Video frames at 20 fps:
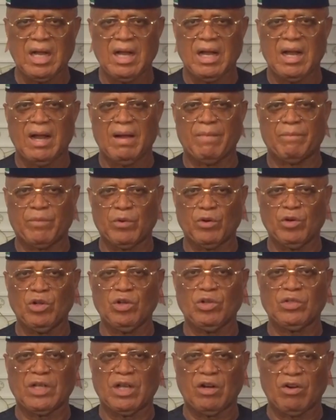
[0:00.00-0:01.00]
and produce
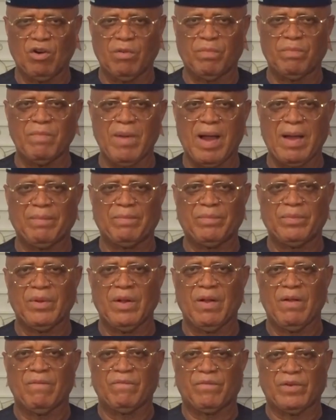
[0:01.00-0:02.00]
a
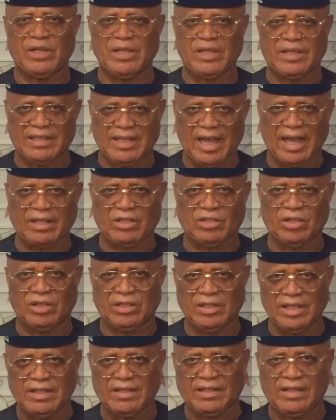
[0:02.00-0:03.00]
roadmap for the sector
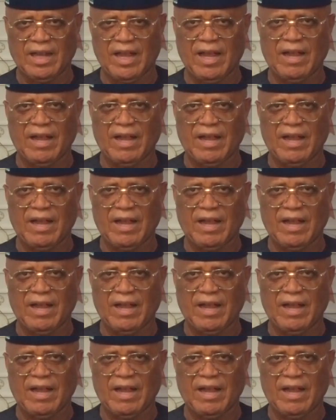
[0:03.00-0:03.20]
this year.